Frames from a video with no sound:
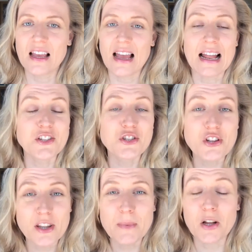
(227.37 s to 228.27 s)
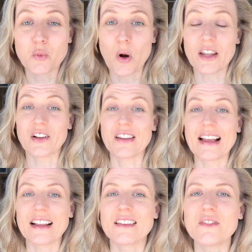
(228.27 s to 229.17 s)
And it's not about dwelling on
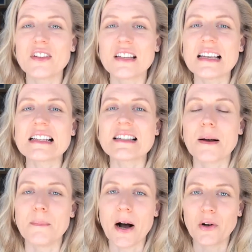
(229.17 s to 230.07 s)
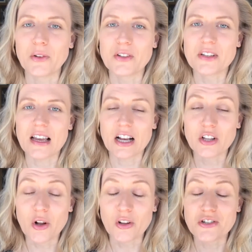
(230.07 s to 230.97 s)
negativity, it's about
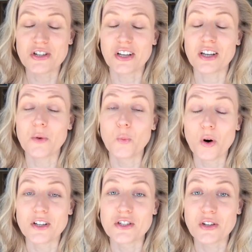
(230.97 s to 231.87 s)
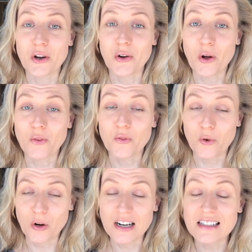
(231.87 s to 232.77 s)
acknowledging what is going on
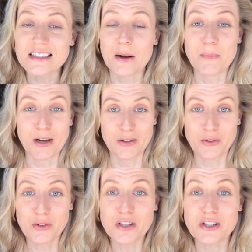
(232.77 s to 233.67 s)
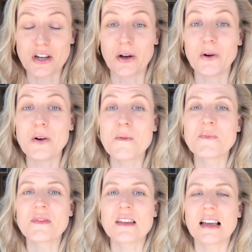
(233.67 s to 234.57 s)
for us. And by doing so,
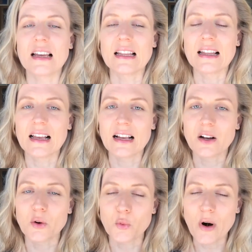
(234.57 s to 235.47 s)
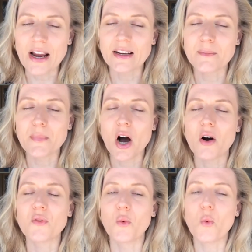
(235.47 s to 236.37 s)
in a great and
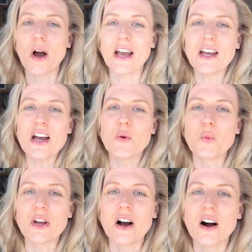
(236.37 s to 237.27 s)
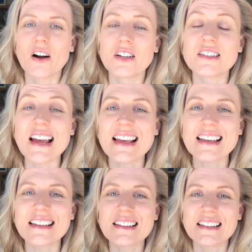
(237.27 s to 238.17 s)
powerful way, we are
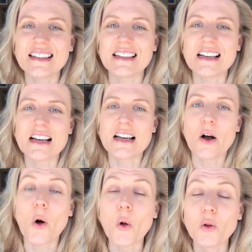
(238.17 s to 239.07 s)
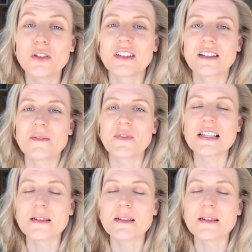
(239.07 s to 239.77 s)
taking the hold these